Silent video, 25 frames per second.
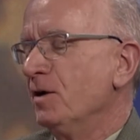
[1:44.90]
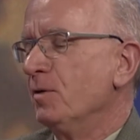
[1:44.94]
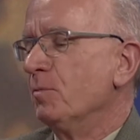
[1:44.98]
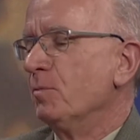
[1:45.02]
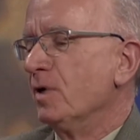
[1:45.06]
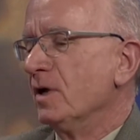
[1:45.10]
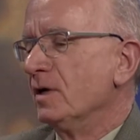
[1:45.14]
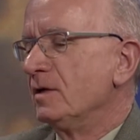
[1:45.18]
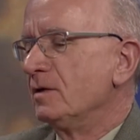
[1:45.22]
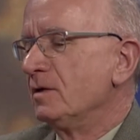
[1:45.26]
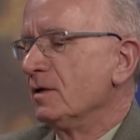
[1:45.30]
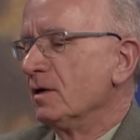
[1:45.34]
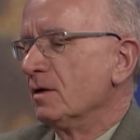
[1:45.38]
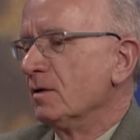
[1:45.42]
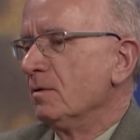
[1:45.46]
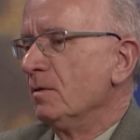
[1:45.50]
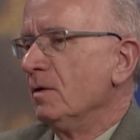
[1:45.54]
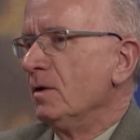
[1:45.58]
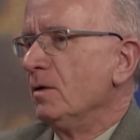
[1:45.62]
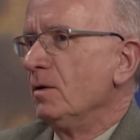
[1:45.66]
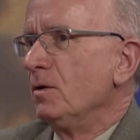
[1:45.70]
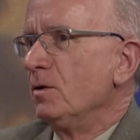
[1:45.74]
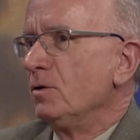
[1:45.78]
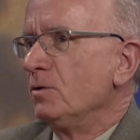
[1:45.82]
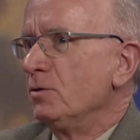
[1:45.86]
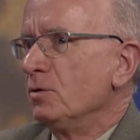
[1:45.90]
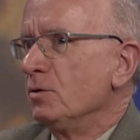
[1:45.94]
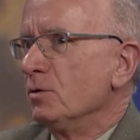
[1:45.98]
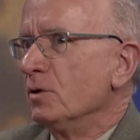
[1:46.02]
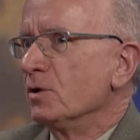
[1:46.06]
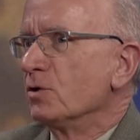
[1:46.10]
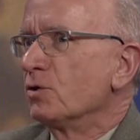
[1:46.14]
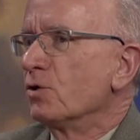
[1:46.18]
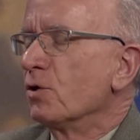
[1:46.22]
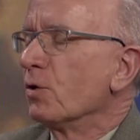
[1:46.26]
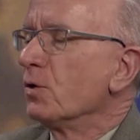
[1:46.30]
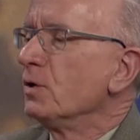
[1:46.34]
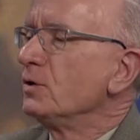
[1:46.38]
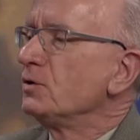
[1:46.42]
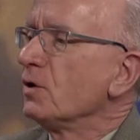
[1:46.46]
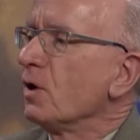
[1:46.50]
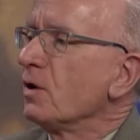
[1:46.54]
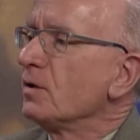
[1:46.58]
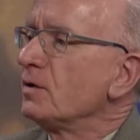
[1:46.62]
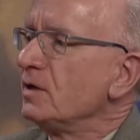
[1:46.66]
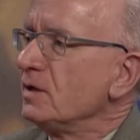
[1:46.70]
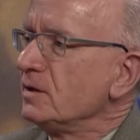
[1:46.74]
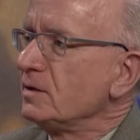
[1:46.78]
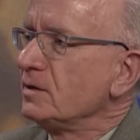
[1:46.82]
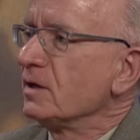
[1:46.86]
but uh, to encourage
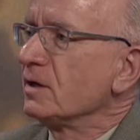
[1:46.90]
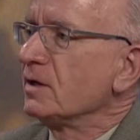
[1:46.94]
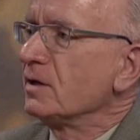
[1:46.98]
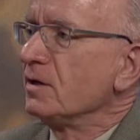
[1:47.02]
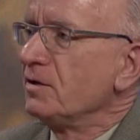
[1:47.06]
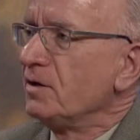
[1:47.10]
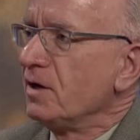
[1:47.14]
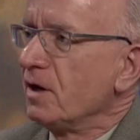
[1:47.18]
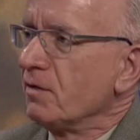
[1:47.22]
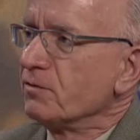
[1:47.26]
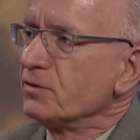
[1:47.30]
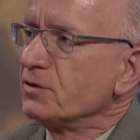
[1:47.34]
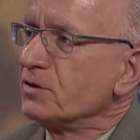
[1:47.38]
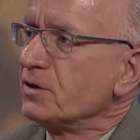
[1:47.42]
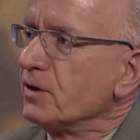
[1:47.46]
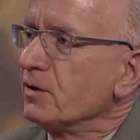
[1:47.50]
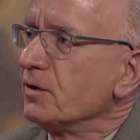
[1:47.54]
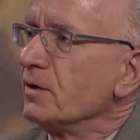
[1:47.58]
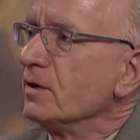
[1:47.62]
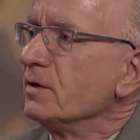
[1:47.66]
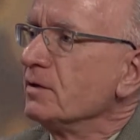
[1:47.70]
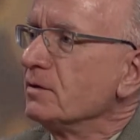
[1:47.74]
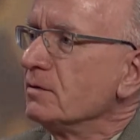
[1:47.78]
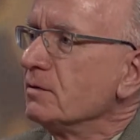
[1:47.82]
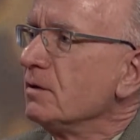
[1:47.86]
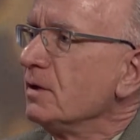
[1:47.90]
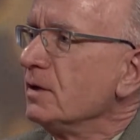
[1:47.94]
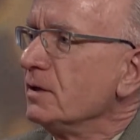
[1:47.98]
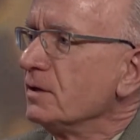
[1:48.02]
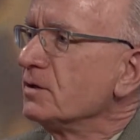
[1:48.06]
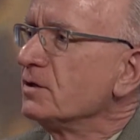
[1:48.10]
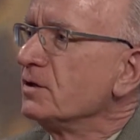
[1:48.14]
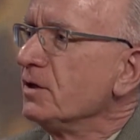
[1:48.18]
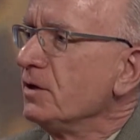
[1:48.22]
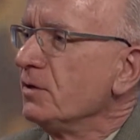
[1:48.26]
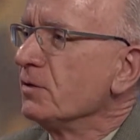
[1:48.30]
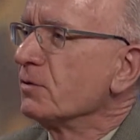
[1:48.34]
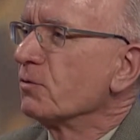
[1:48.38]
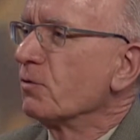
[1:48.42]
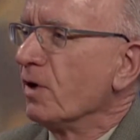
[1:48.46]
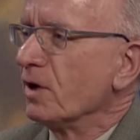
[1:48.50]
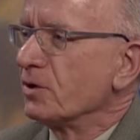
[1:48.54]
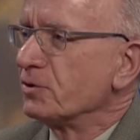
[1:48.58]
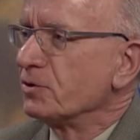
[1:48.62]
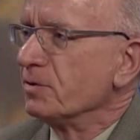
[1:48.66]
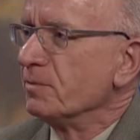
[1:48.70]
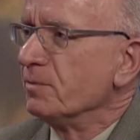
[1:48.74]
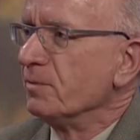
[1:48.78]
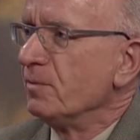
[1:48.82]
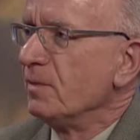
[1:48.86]
artistic endeavors here in the, in the city of
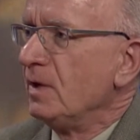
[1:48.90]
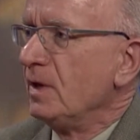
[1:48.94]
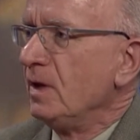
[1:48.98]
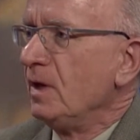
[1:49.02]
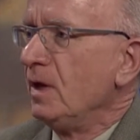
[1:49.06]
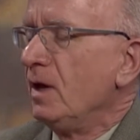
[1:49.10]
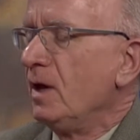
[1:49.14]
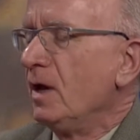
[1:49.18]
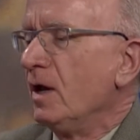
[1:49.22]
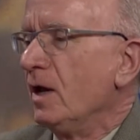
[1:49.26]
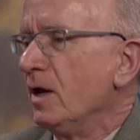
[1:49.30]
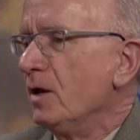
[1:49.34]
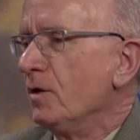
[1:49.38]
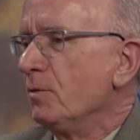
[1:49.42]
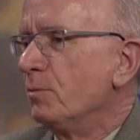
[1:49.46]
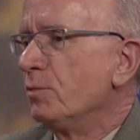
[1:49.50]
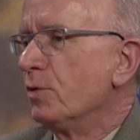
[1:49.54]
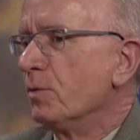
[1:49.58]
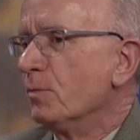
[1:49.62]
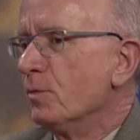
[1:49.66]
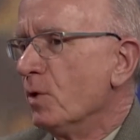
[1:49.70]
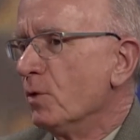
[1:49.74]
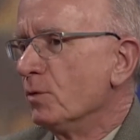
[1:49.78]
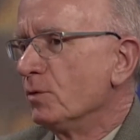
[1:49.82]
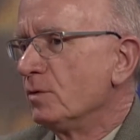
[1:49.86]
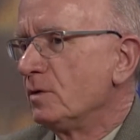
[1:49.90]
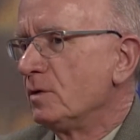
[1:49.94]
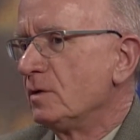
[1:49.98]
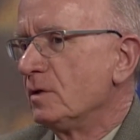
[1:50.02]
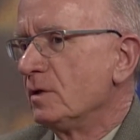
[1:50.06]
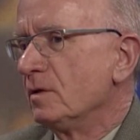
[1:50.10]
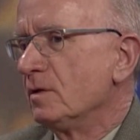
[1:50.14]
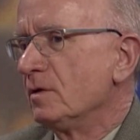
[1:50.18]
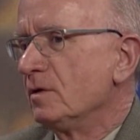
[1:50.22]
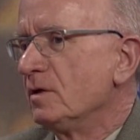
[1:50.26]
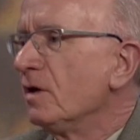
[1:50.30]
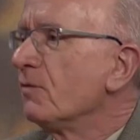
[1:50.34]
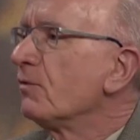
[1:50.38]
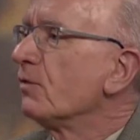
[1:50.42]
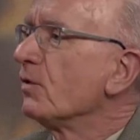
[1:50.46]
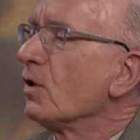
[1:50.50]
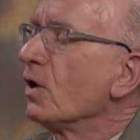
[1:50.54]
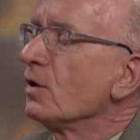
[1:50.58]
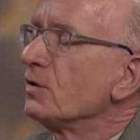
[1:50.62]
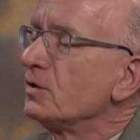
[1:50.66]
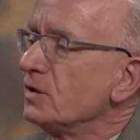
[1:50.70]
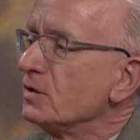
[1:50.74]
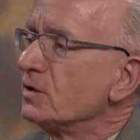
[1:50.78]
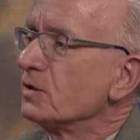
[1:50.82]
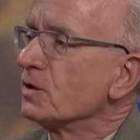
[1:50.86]
Gresham and promote uh, the different
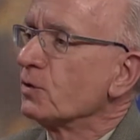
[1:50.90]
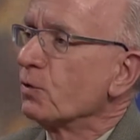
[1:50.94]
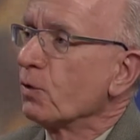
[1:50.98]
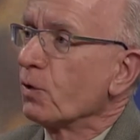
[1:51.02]
artistic